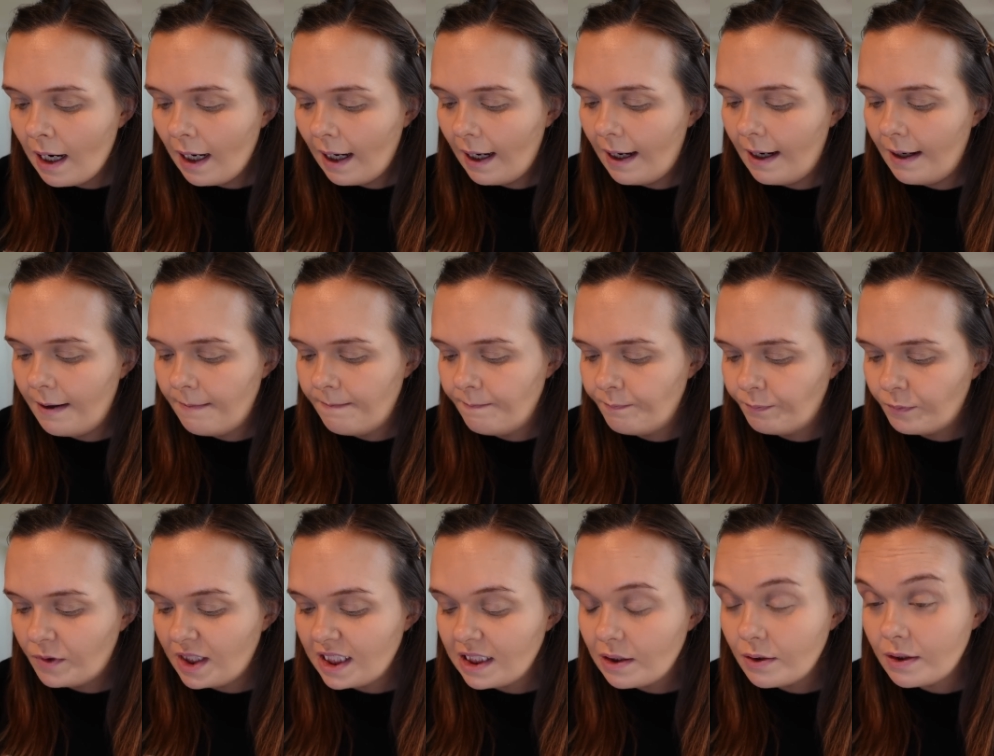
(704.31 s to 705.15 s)

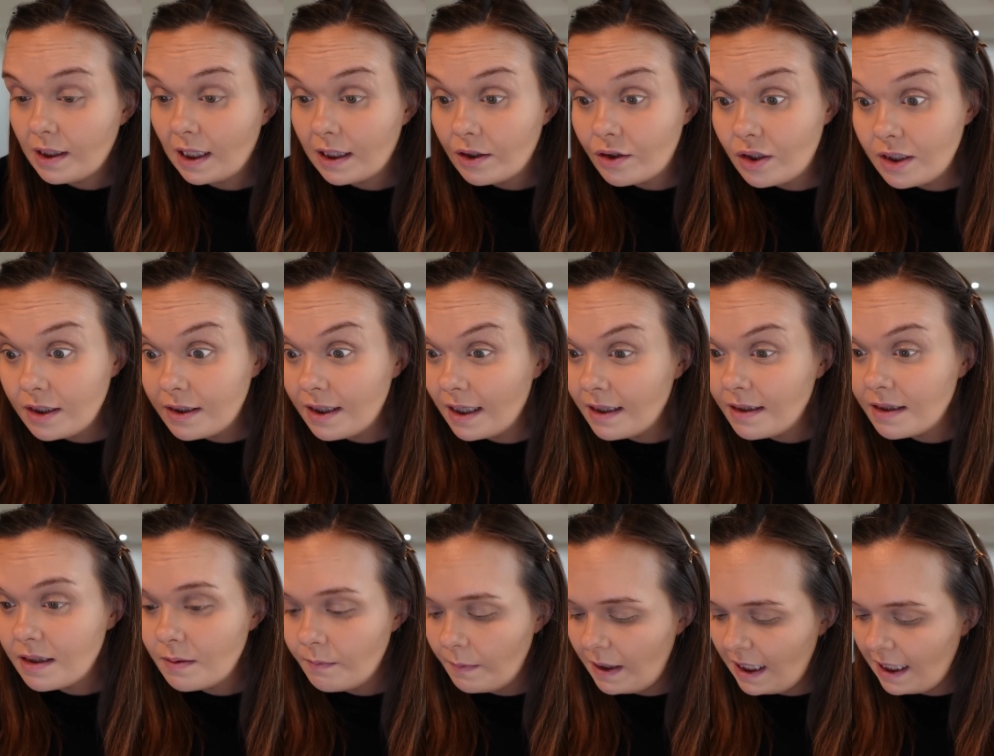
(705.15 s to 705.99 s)
This was actually sent
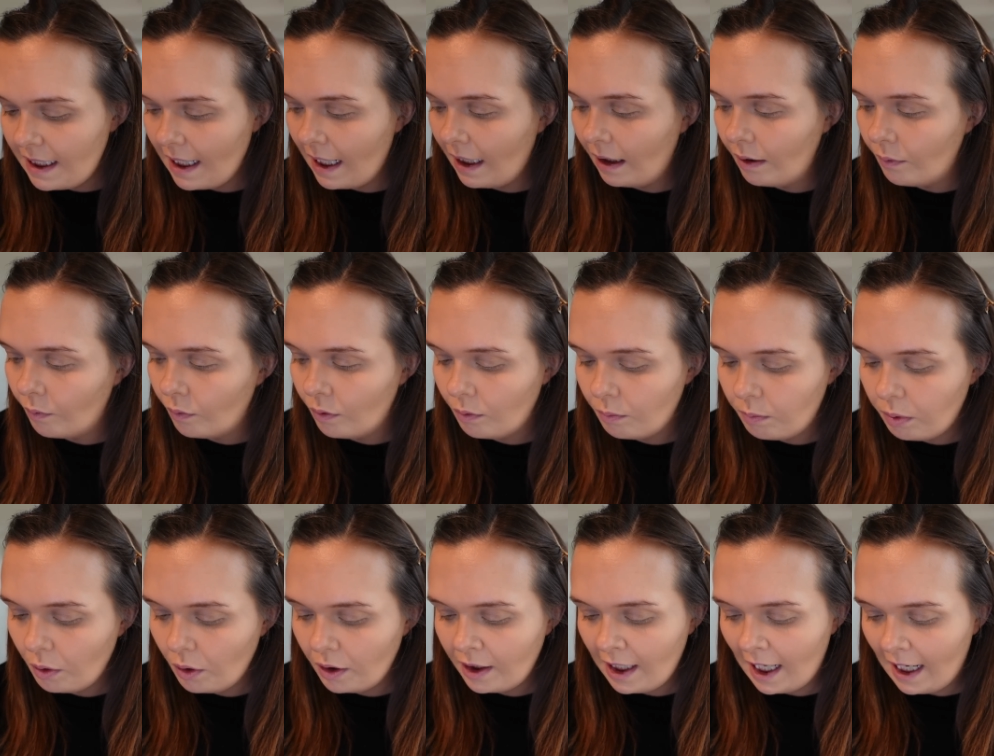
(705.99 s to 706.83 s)
to me. I will
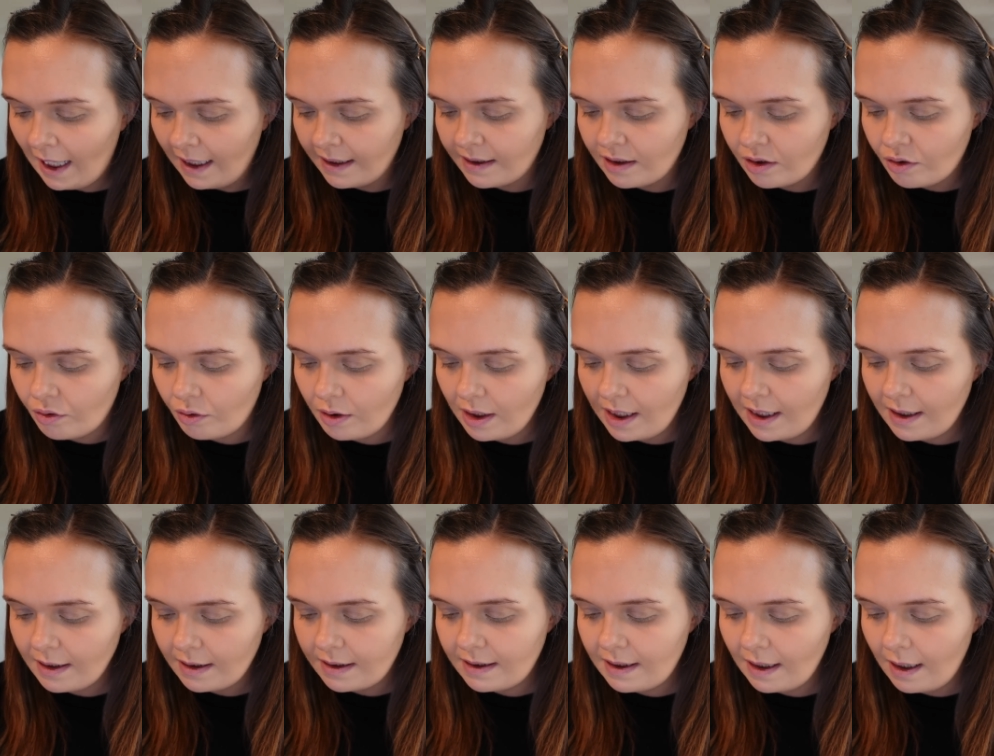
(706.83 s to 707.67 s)
put an
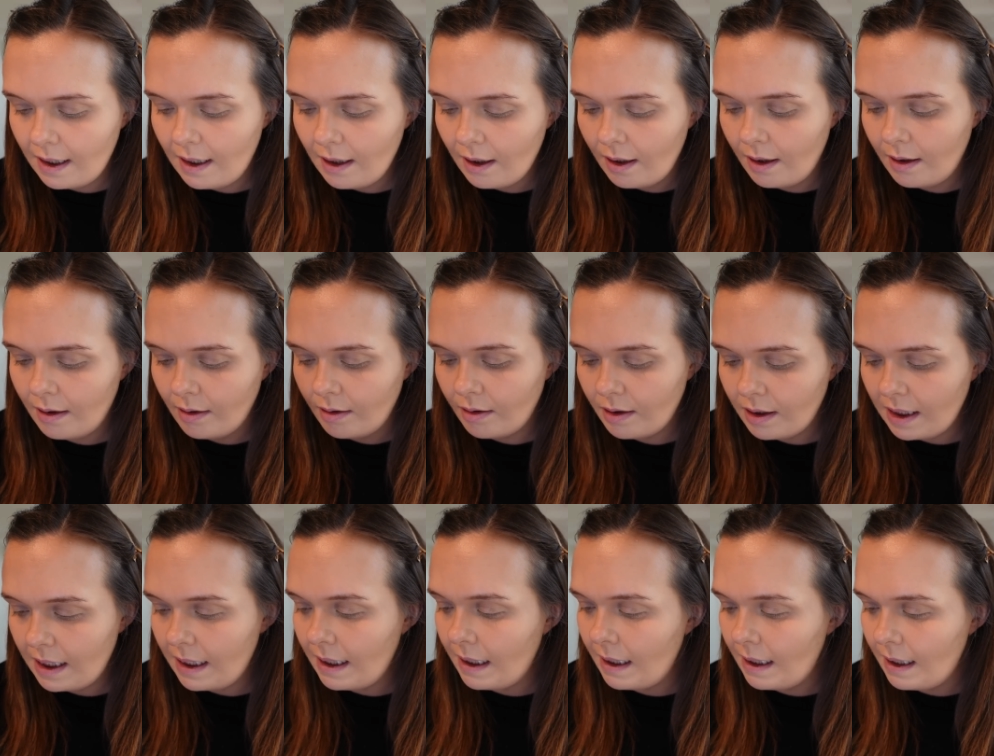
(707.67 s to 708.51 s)
asterisk in
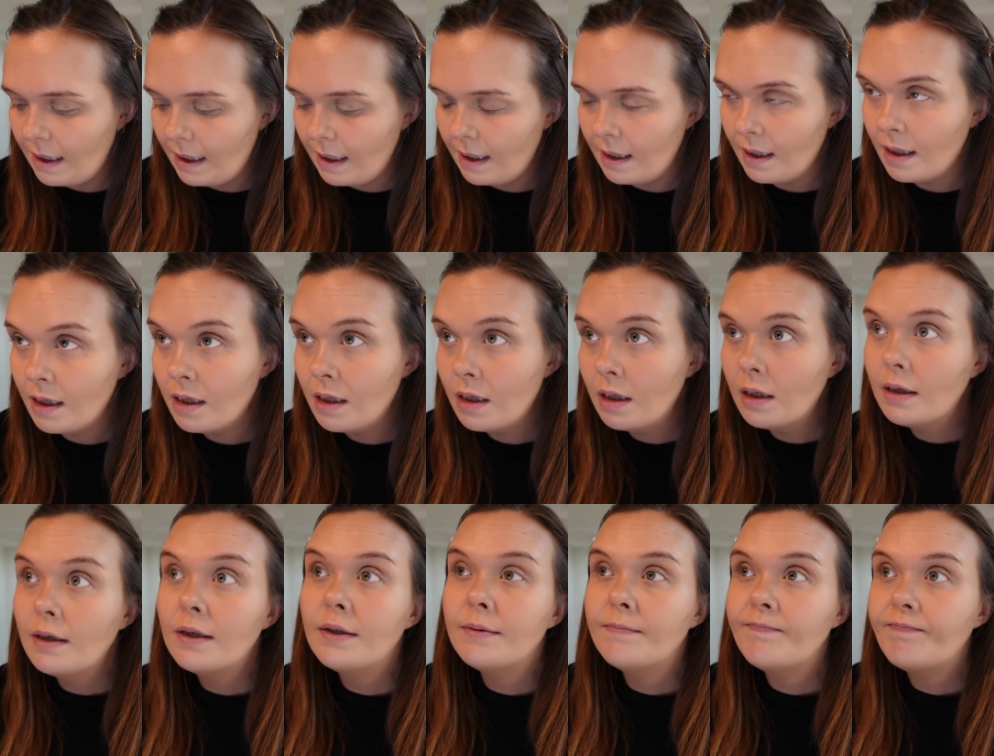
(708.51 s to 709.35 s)
the
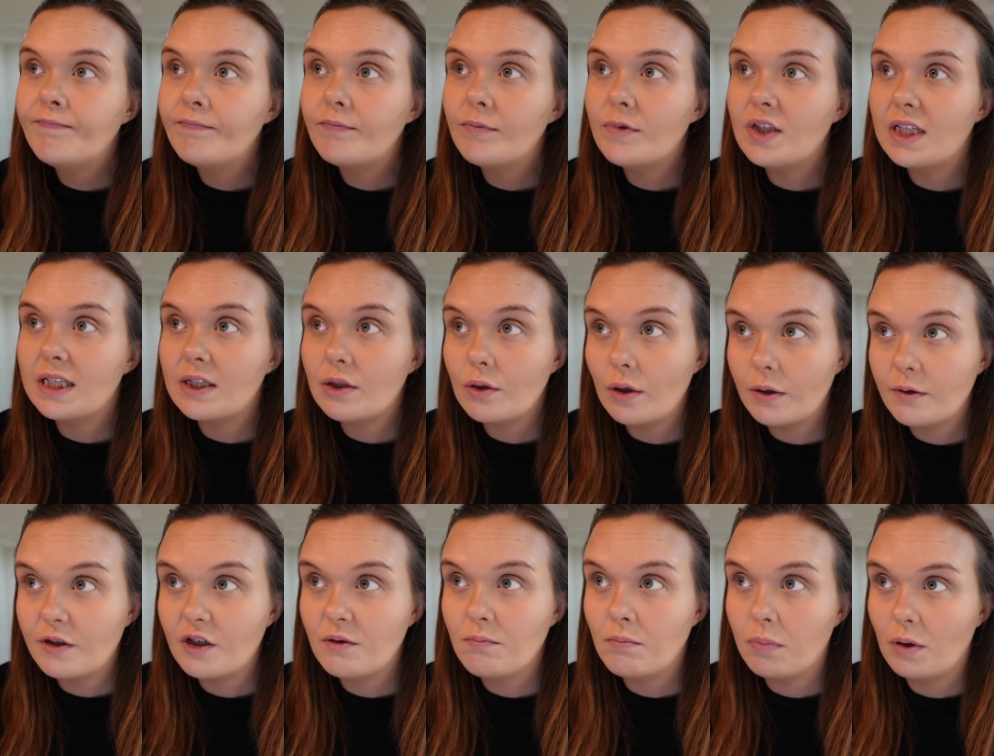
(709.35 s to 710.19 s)

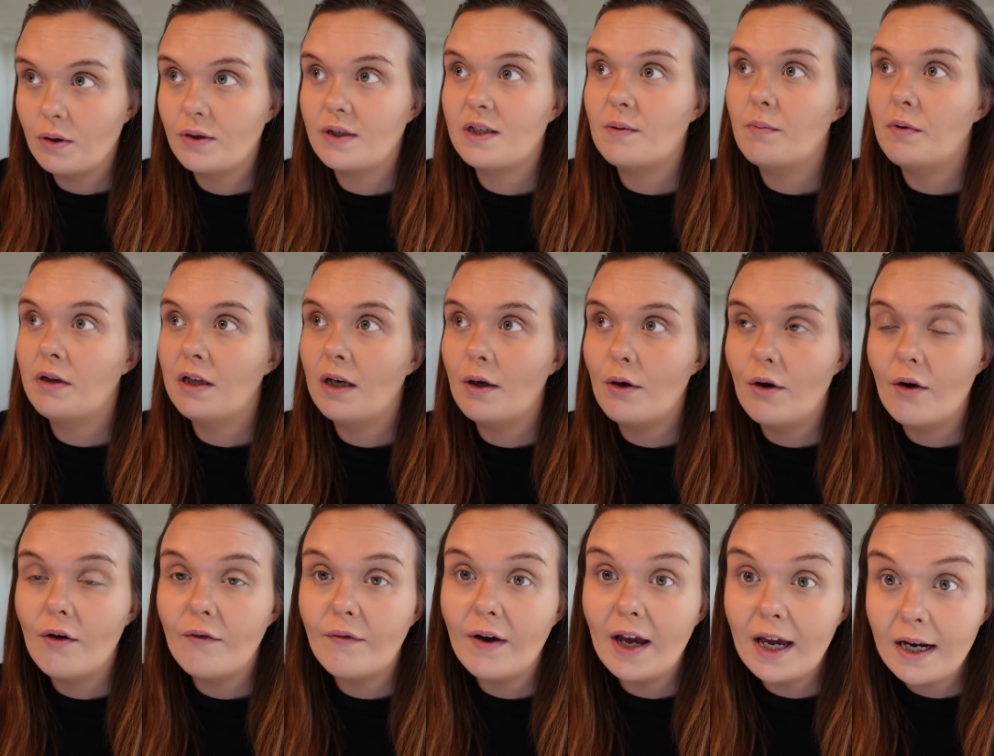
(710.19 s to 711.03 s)
description box below
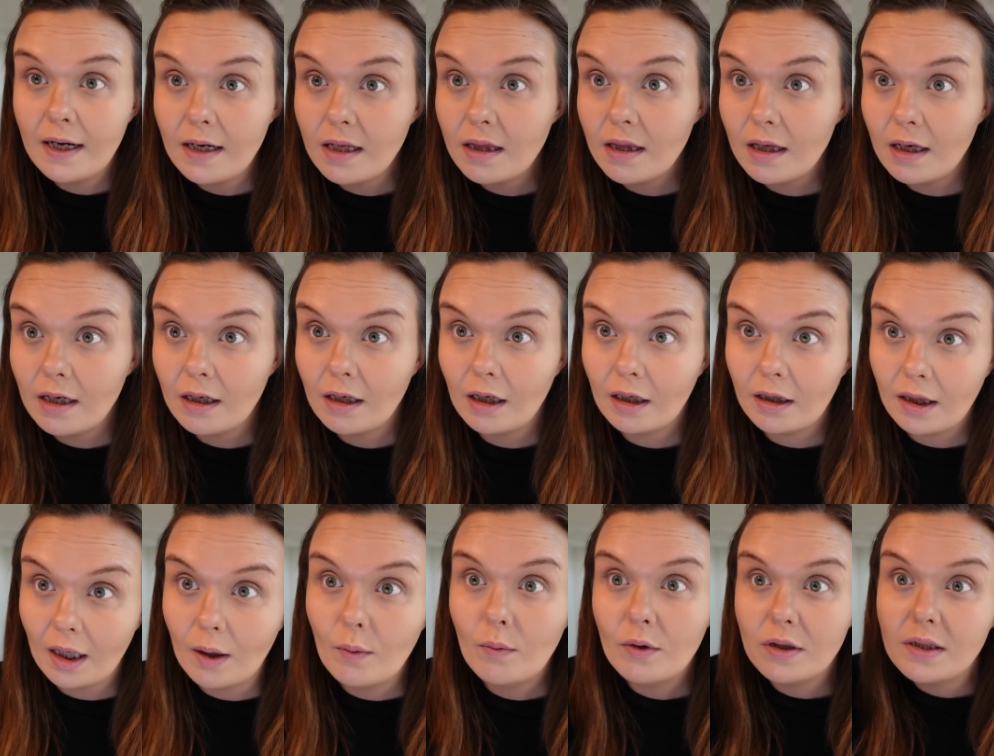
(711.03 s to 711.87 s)
of anything
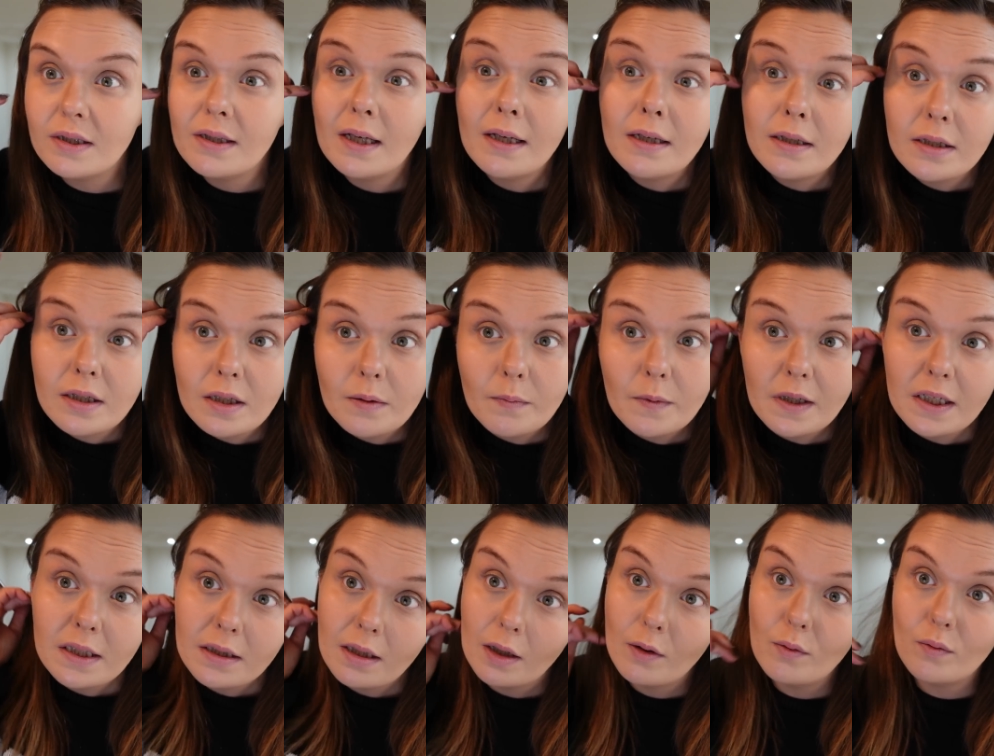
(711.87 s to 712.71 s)
that was sent to me,
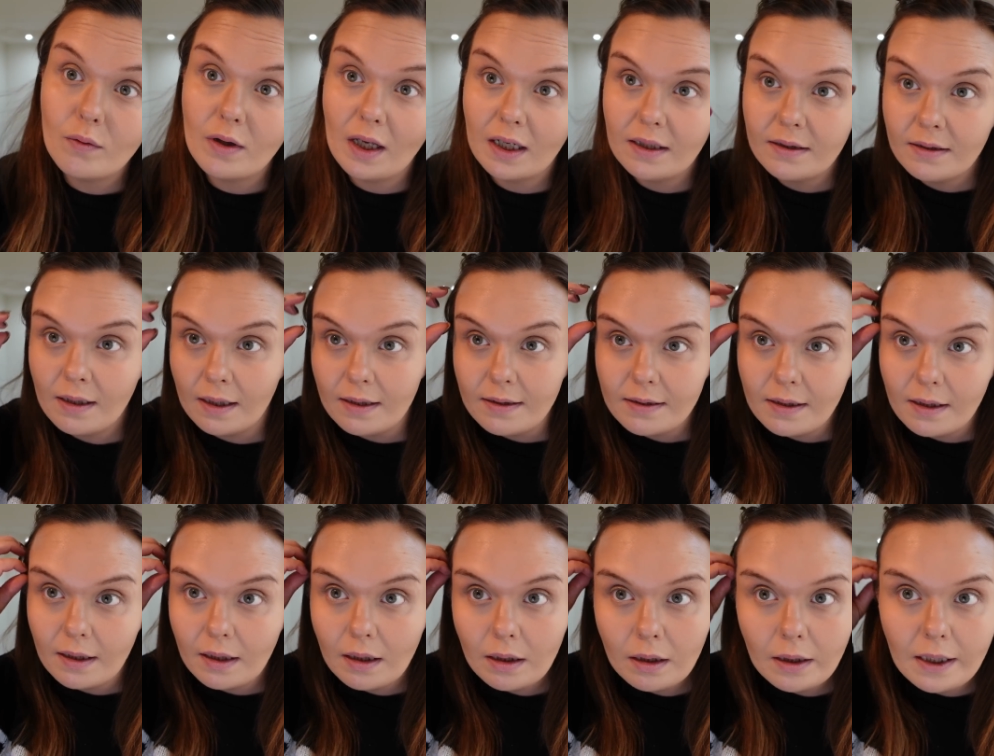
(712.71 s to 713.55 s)
so that's nice
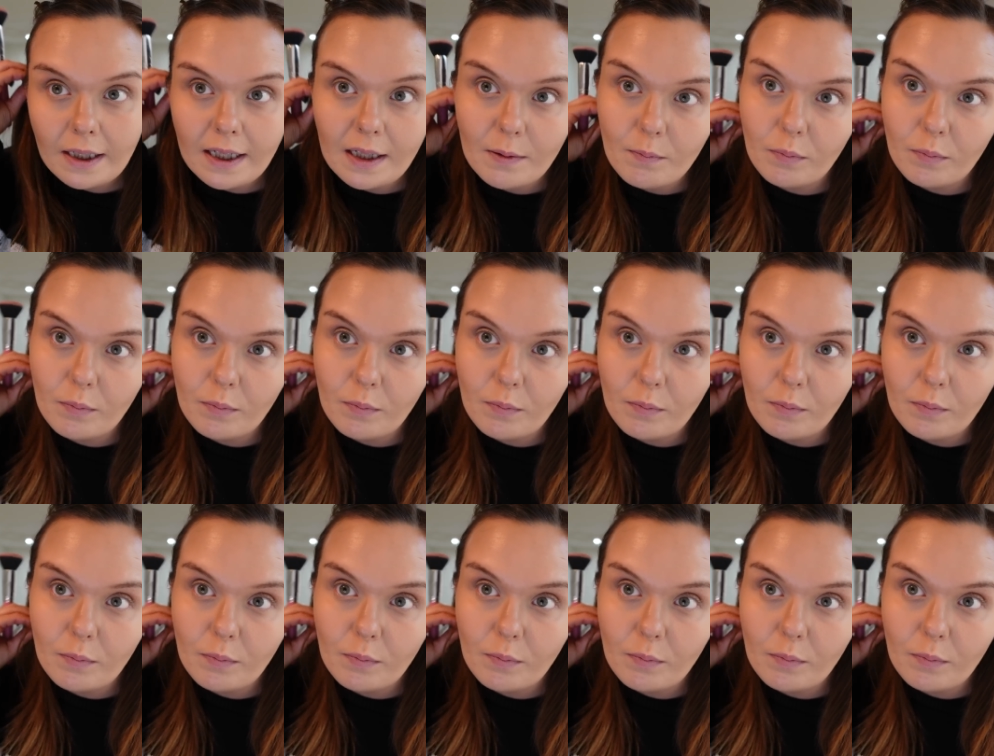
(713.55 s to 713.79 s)
and clear.